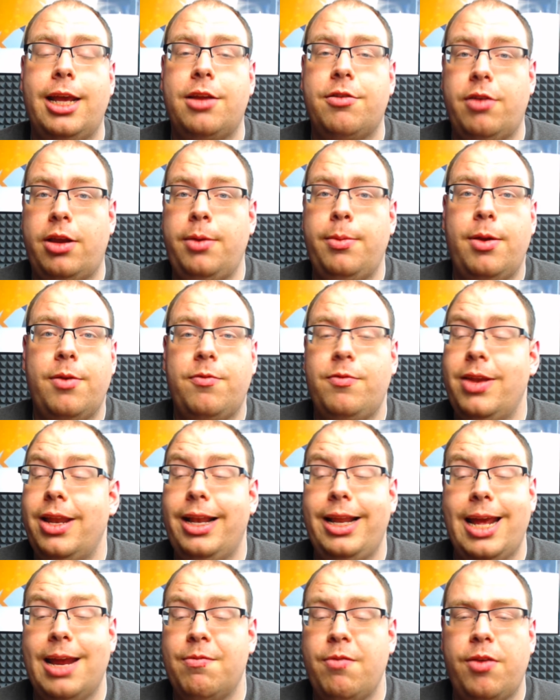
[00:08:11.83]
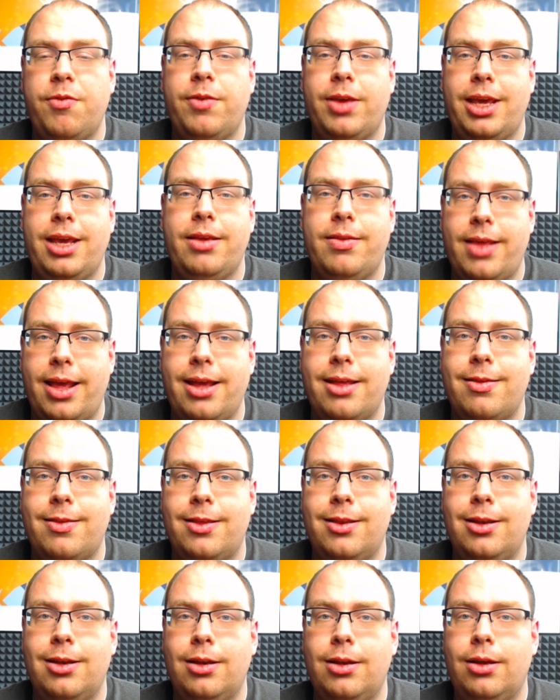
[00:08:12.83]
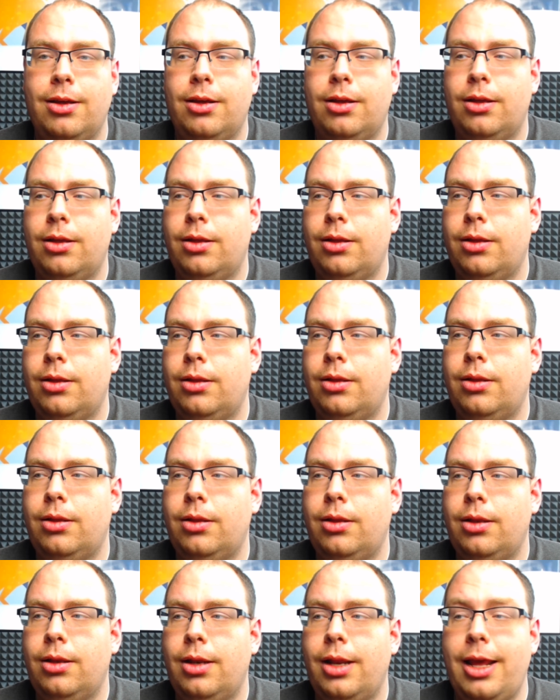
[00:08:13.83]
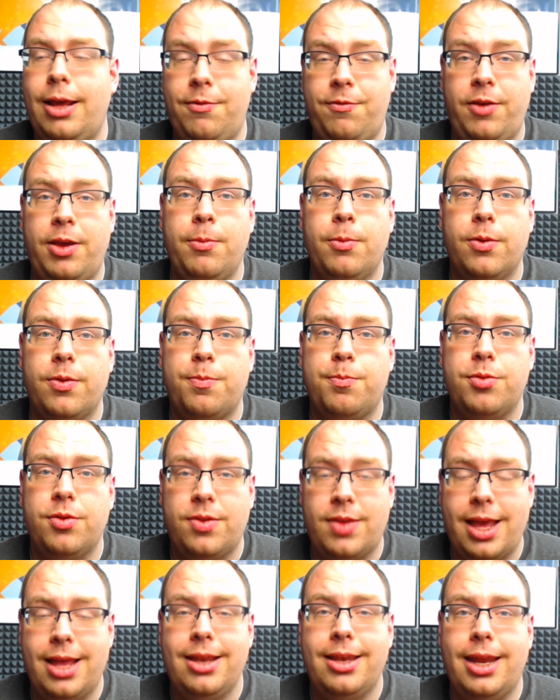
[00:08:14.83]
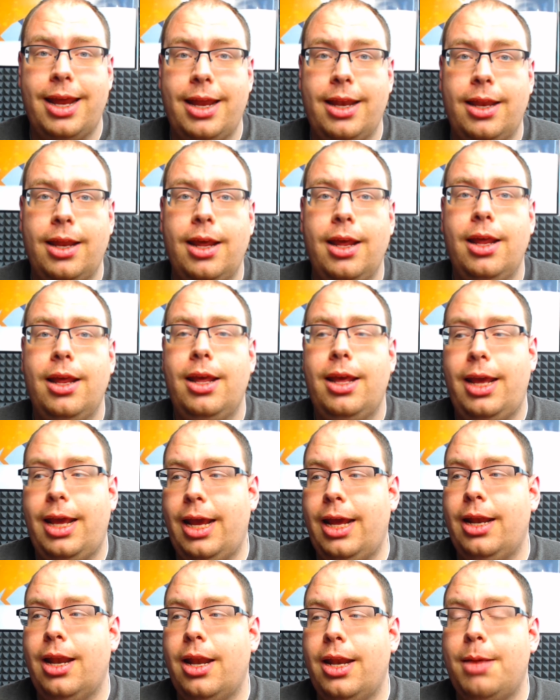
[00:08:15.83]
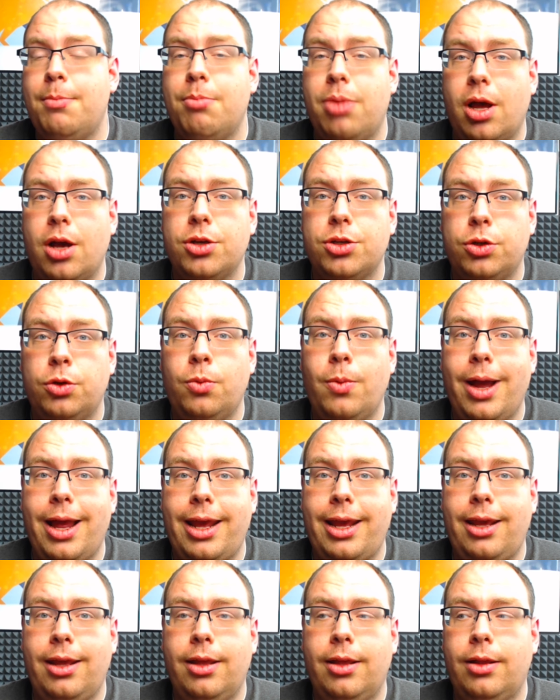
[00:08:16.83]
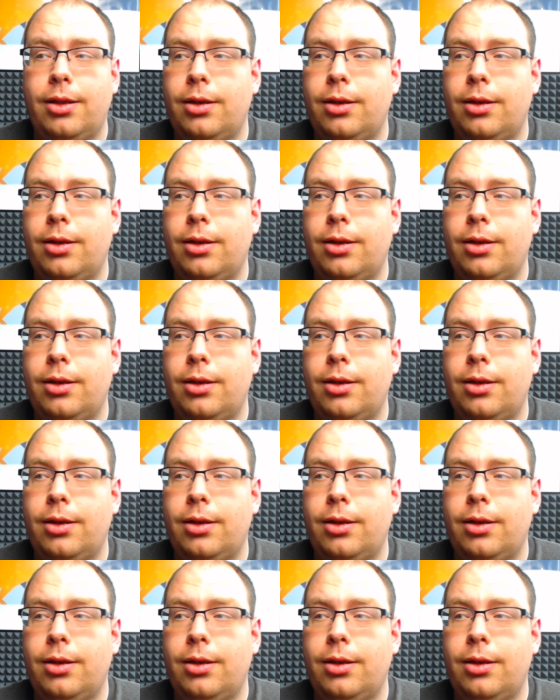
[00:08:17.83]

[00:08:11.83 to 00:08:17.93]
agree with nearly everything he says, if he was presented in an impartial way.